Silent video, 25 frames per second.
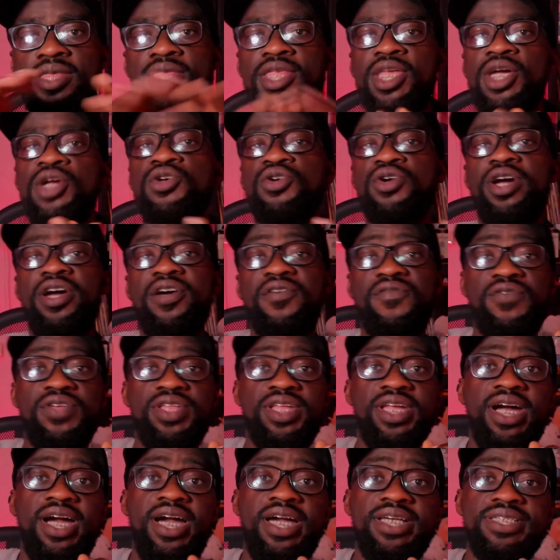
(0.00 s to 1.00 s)
There you have
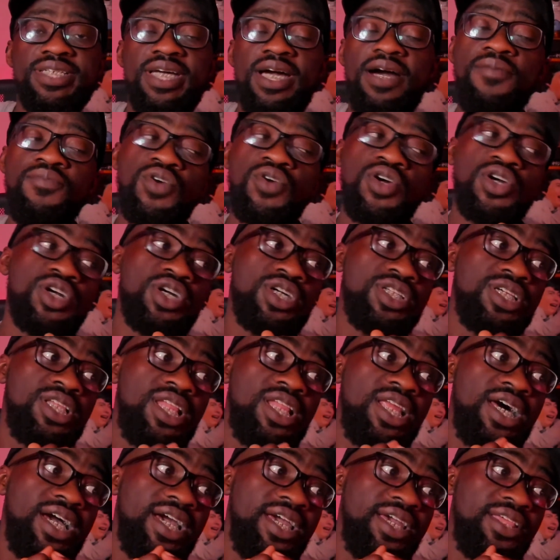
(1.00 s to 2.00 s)
it, guys. I'm not gonna
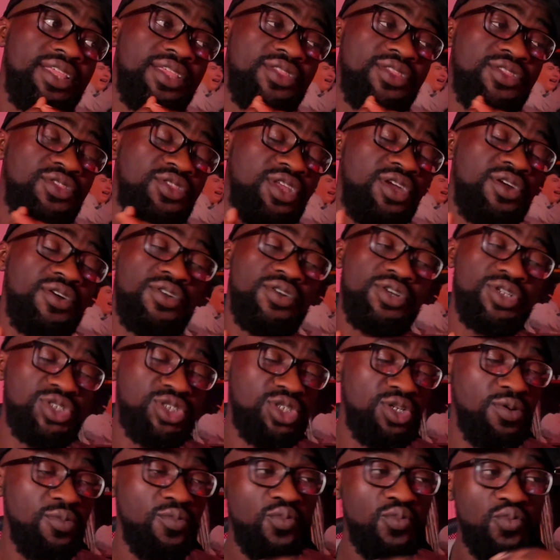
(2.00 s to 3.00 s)
lie, there are
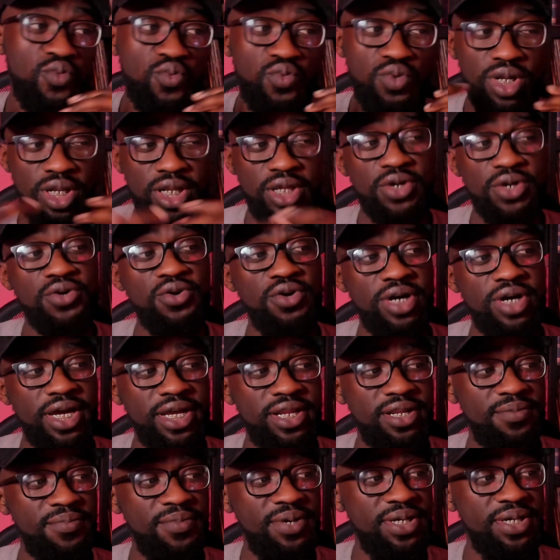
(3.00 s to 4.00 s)
some really cool
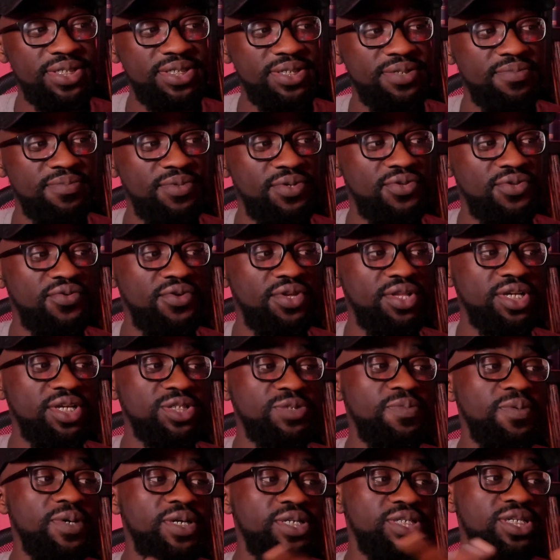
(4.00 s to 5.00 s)
animes in between,
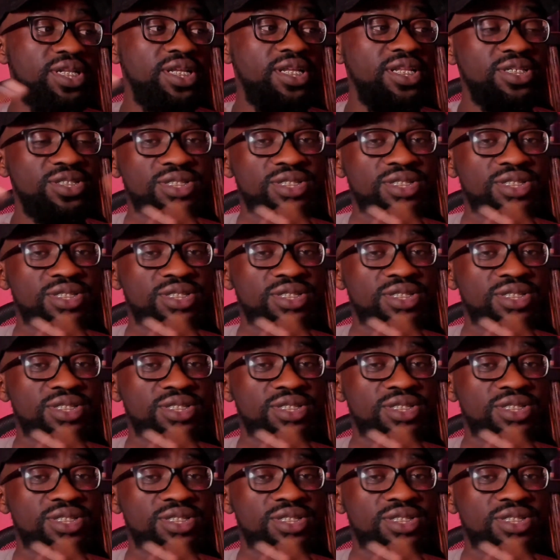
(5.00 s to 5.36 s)
especially the